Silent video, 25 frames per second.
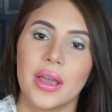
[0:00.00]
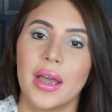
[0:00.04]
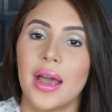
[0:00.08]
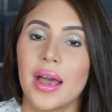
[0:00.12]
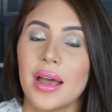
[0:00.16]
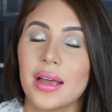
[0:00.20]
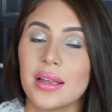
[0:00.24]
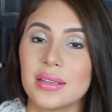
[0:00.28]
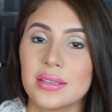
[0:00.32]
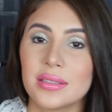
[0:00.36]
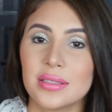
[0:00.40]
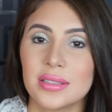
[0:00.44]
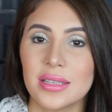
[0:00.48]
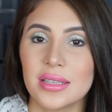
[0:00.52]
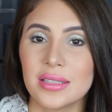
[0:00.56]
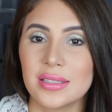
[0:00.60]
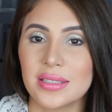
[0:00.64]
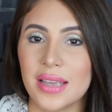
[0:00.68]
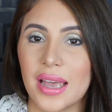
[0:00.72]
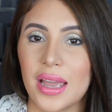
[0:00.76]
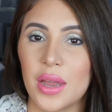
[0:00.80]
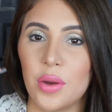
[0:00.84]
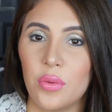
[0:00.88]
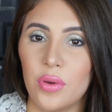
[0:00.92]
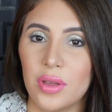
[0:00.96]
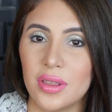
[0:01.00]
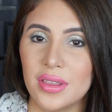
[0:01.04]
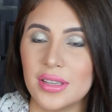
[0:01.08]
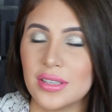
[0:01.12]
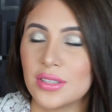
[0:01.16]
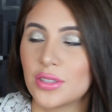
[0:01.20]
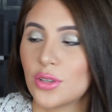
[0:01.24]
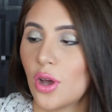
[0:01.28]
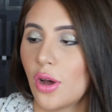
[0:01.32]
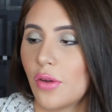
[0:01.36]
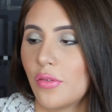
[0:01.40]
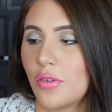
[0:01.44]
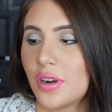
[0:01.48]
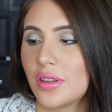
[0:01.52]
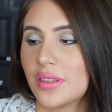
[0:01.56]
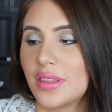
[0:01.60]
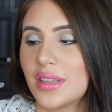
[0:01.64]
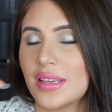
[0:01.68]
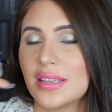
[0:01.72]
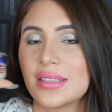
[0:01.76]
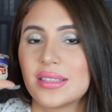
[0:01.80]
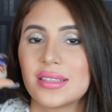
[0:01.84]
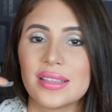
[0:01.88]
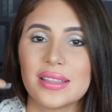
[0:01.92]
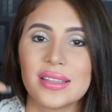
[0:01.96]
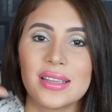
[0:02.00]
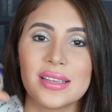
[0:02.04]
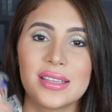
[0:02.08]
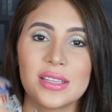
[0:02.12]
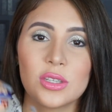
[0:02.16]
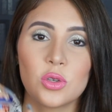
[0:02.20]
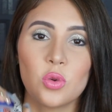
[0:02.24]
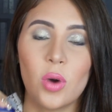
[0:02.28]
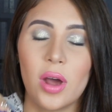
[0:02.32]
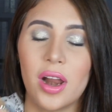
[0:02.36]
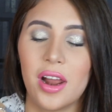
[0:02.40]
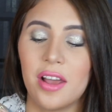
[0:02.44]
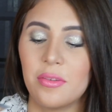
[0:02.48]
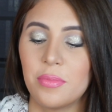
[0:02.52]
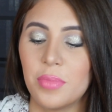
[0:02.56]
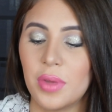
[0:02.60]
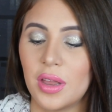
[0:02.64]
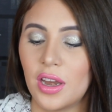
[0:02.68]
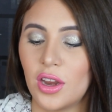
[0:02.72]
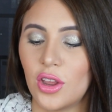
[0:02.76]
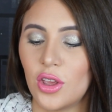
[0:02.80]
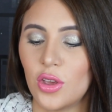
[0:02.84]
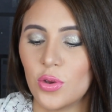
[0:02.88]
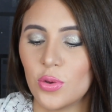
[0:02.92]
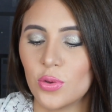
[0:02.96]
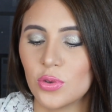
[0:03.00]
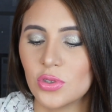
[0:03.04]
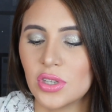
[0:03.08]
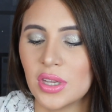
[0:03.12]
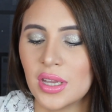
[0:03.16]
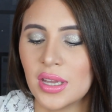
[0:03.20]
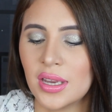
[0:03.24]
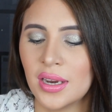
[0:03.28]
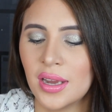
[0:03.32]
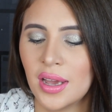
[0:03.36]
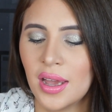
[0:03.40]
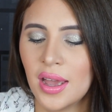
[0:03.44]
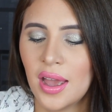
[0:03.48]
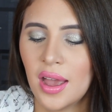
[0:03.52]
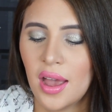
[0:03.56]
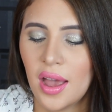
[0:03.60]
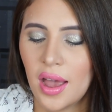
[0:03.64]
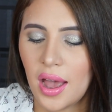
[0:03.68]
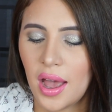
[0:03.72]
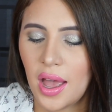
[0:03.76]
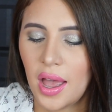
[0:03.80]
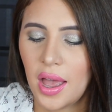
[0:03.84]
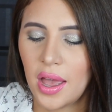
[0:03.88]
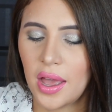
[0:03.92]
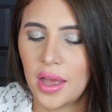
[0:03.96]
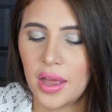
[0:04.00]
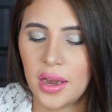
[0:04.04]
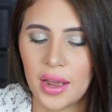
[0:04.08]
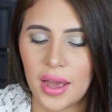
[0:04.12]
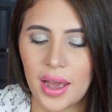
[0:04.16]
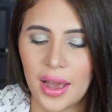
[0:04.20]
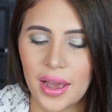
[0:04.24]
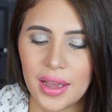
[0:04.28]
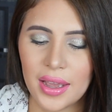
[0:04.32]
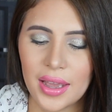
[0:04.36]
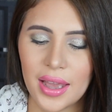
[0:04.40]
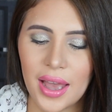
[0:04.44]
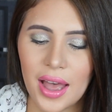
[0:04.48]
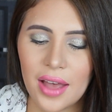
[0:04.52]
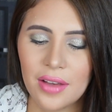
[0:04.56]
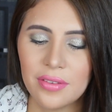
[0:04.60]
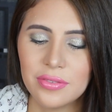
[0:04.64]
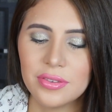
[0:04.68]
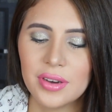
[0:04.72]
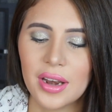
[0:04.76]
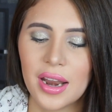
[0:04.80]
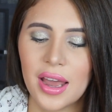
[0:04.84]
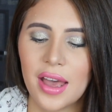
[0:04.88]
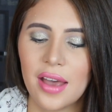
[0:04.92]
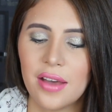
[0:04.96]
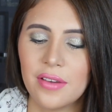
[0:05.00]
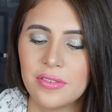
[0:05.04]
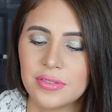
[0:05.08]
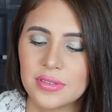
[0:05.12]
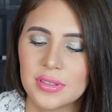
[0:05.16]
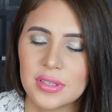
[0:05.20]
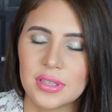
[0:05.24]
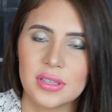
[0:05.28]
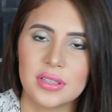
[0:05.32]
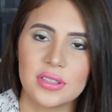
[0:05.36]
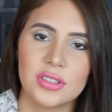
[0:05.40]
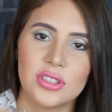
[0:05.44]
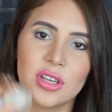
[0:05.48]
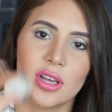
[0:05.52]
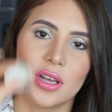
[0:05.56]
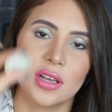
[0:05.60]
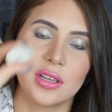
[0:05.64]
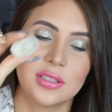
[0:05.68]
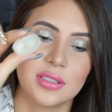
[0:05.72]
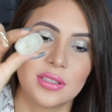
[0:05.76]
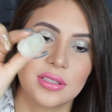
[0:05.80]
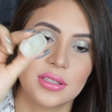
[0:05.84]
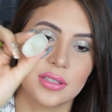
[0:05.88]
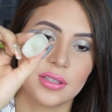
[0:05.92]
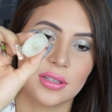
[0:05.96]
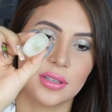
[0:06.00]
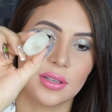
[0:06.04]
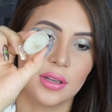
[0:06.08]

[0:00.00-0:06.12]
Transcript: And since I rediscovered this, this is what I've been using. And I have left just...